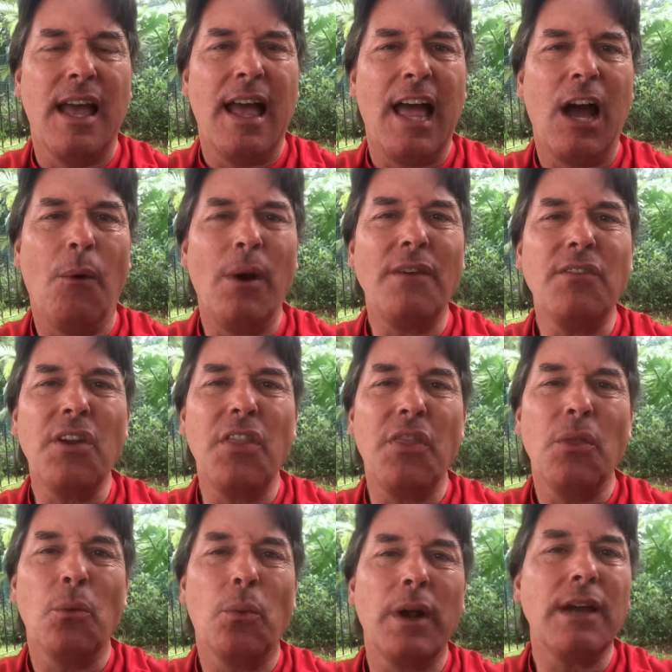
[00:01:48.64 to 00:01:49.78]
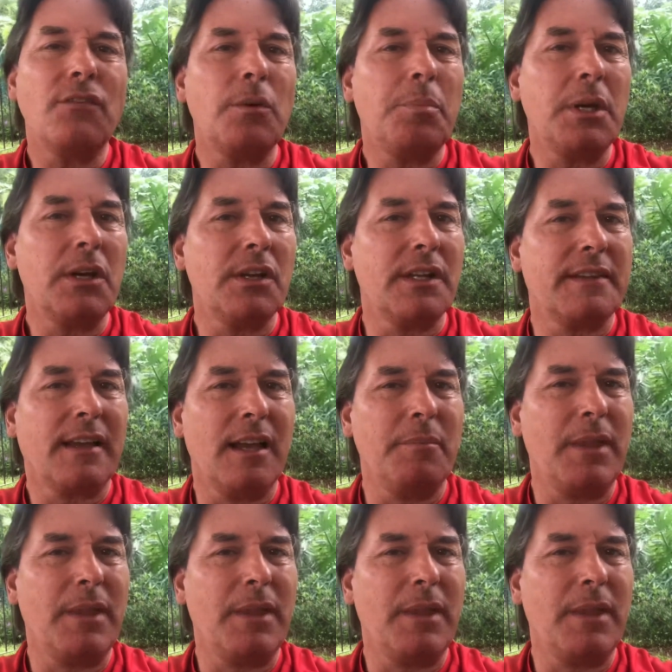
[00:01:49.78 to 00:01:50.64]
However, whatever period of time